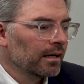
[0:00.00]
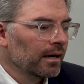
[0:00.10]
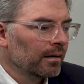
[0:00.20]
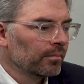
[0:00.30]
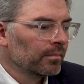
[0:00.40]

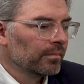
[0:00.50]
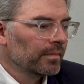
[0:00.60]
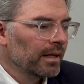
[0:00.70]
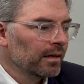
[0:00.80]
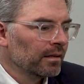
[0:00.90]

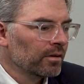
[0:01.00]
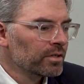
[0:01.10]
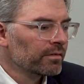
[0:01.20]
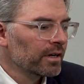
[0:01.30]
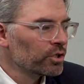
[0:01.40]
that those
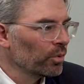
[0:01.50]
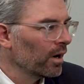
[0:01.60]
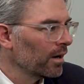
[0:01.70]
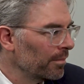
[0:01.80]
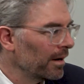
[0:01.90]
of us who
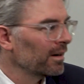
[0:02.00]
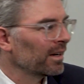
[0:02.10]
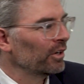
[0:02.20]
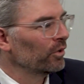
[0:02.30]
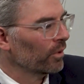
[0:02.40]
are
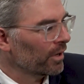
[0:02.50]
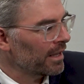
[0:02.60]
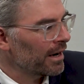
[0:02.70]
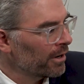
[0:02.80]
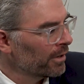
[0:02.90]
American who are
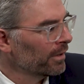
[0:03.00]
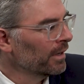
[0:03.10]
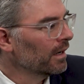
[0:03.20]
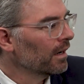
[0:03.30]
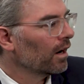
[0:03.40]
there
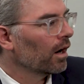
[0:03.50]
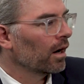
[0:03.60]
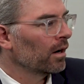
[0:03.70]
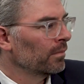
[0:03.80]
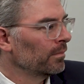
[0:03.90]

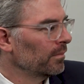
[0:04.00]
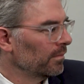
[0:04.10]
are